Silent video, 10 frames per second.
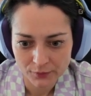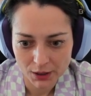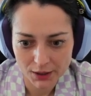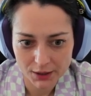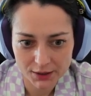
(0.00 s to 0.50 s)

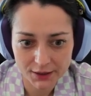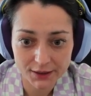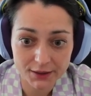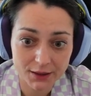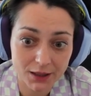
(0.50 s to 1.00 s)
and
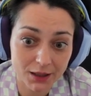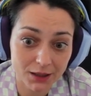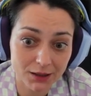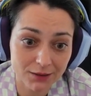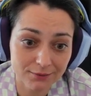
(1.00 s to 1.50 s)
then
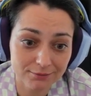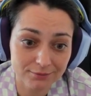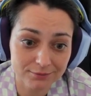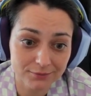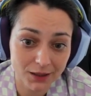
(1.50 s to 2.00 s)
I
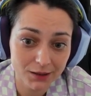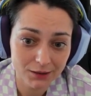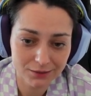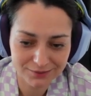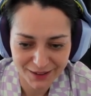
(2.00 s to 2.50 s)

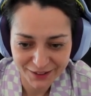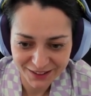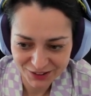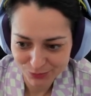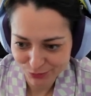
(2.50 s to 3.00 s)

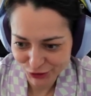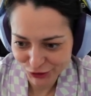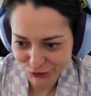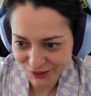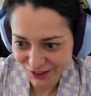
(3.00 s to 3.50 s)
got pretty
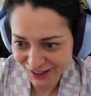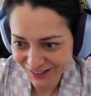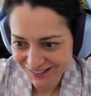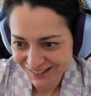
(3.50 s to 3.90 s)
greedy